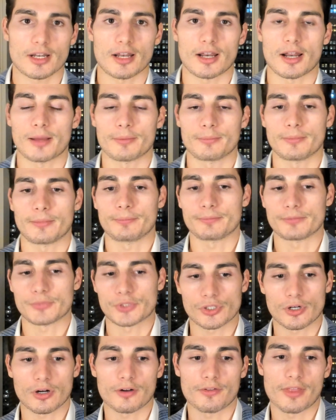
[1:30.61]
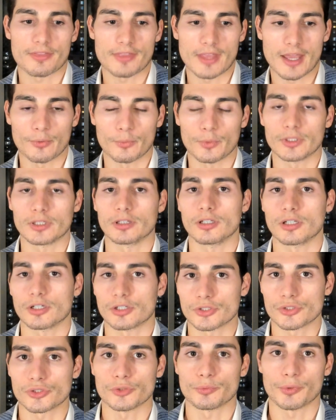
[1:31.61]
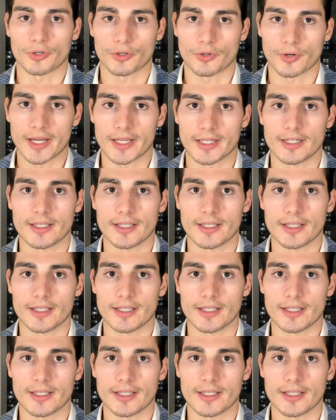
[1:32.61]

and I'm sure that wouldn't look super great